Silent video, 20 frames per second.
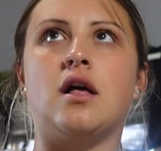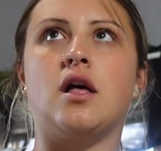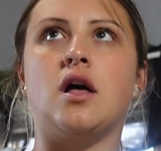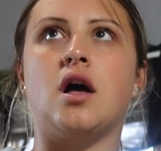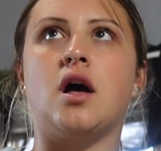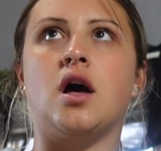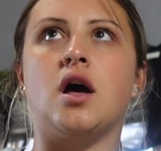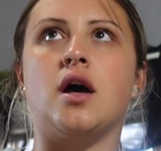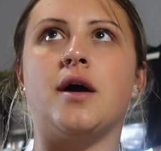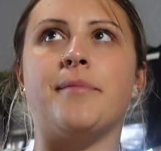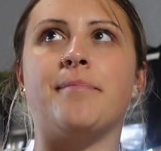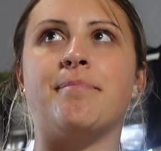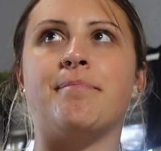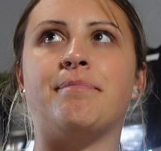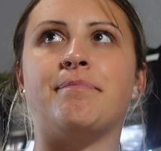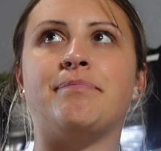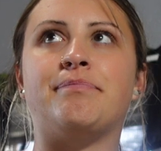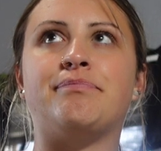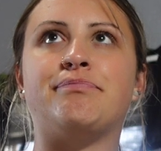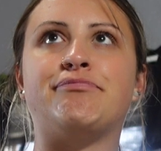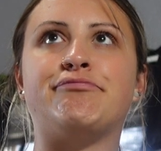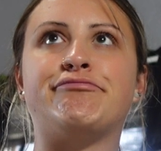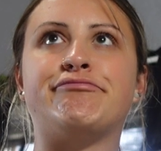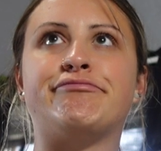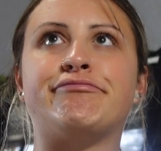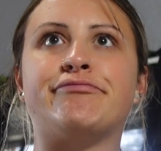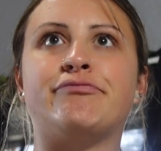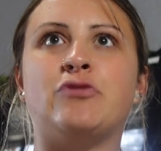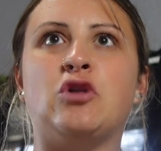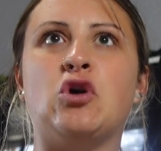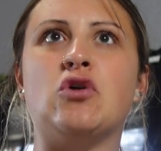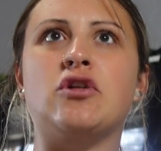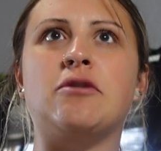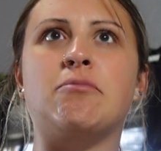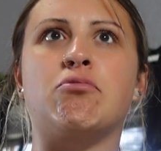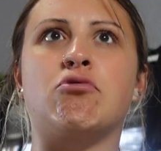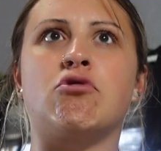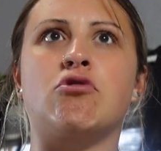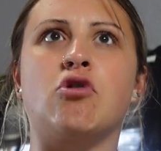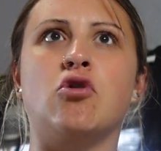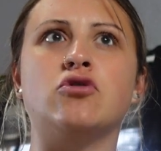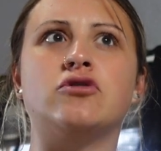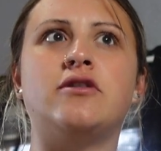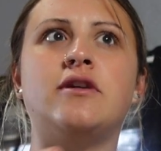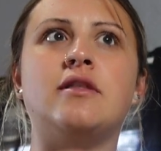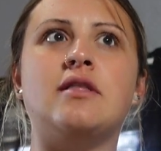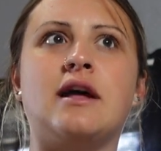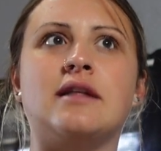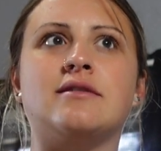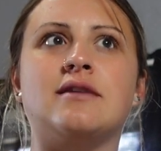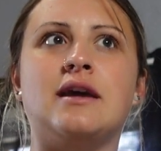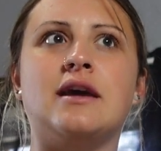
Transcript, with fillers: um, the only protein that's